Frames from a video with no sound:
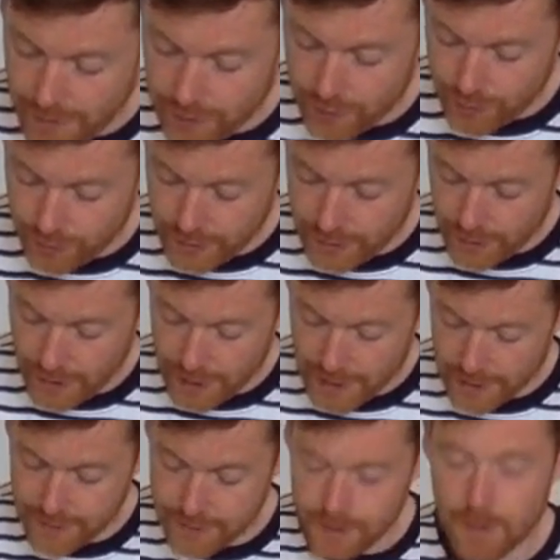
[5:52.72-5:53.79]
make sure that your
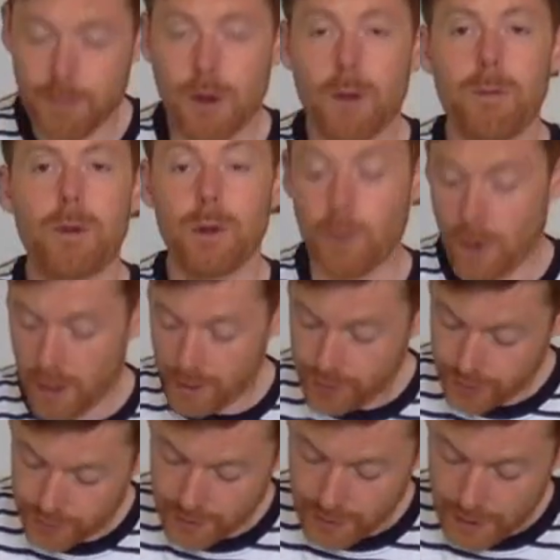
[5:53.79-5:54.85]
hands are properly
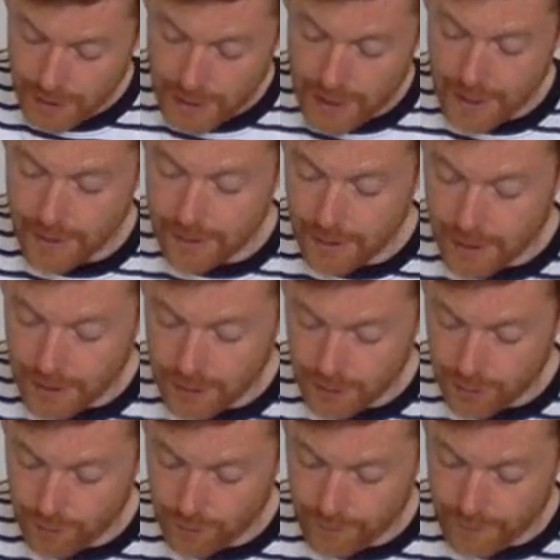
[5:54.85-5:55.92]
washed and that
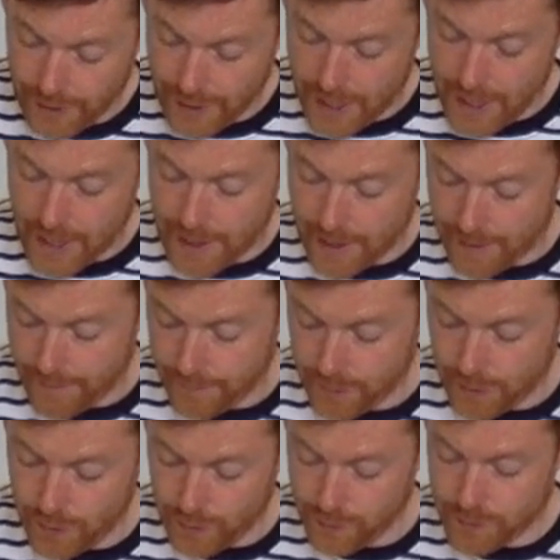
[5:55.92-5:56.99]
you've
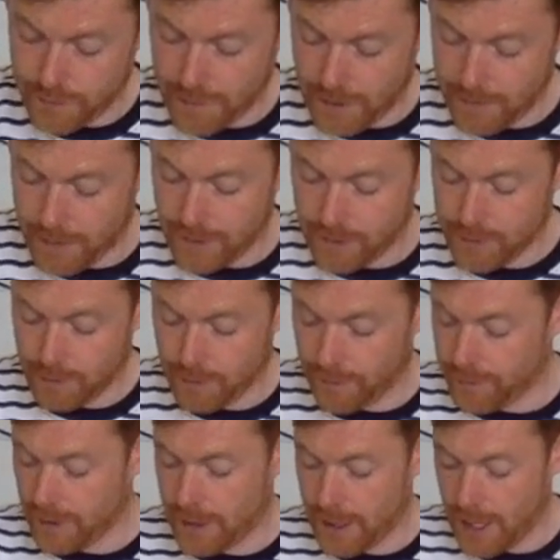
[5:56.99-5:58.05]
used maybe some
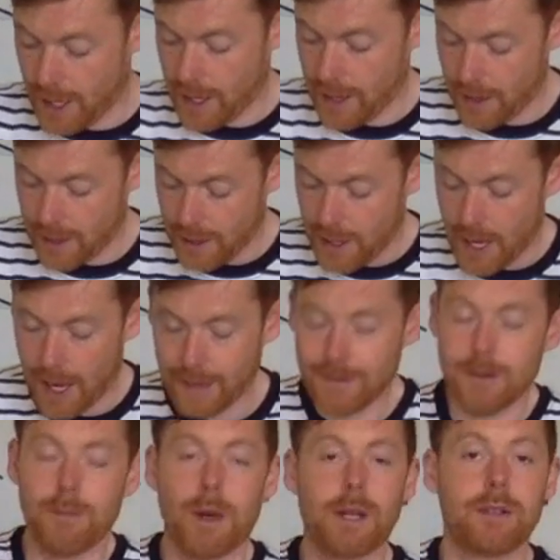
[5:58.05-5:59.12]
of the
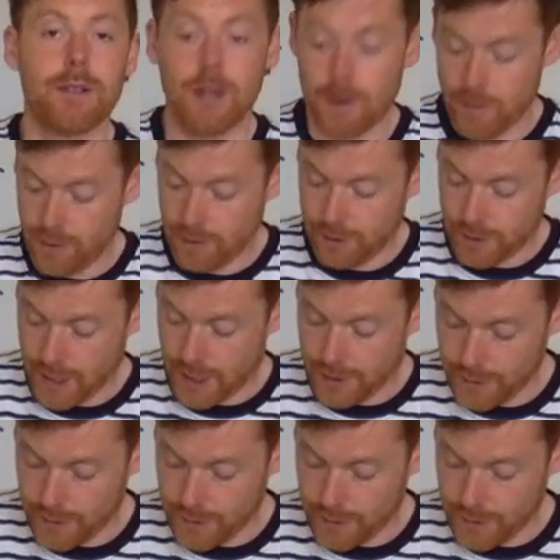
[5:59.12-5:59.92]
antibacterial gel